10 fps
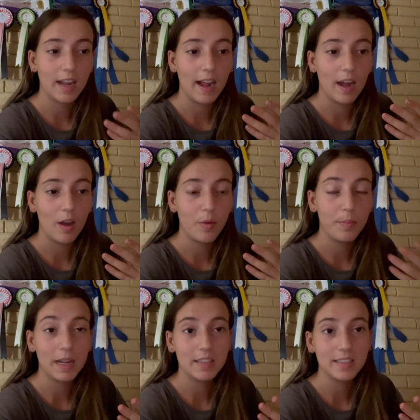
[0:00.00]
our
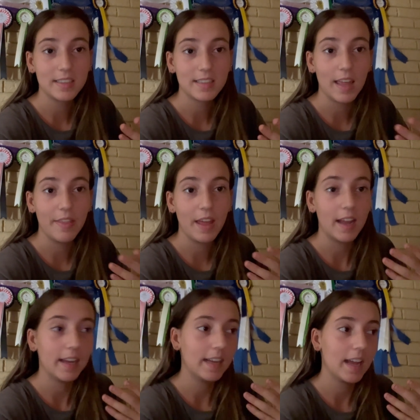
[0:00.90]
basics and that
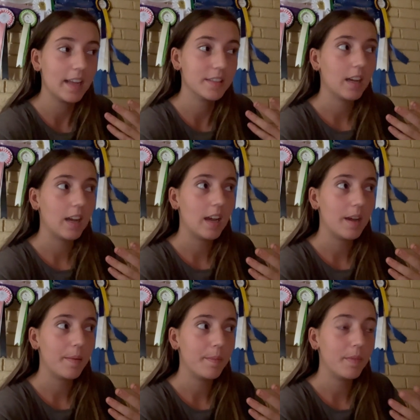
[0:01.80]
he has
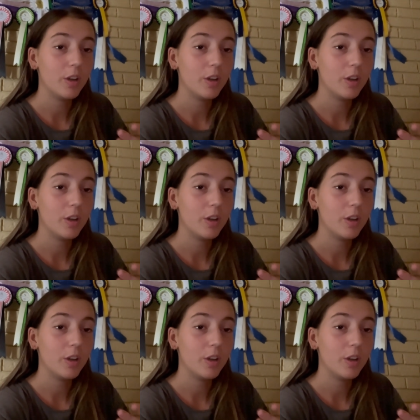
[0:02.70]
um,